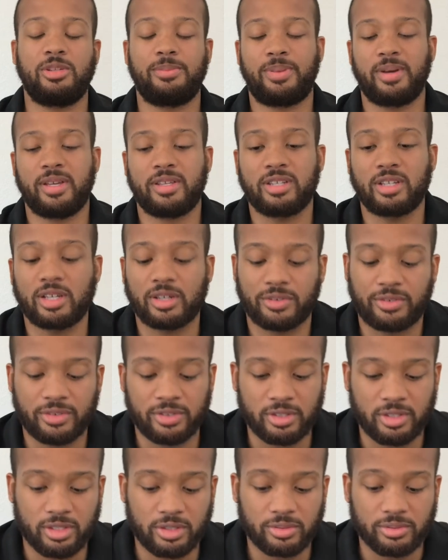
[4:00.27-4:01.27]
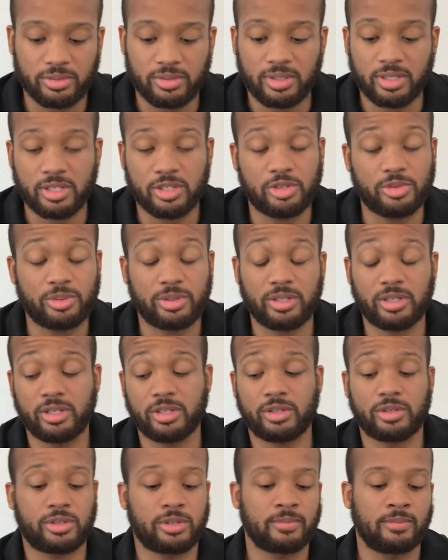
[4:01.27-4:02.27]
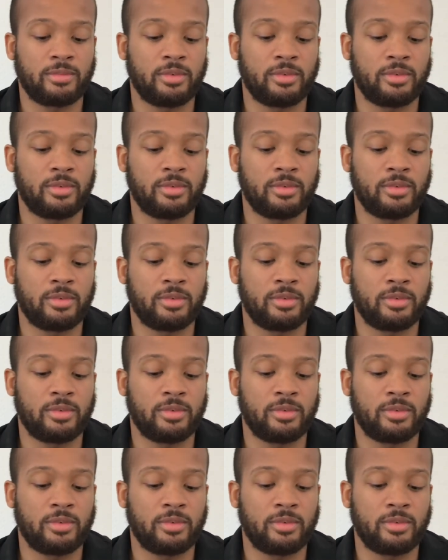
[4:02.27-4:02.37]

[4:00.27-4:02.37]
pays off in, 10, 20 years.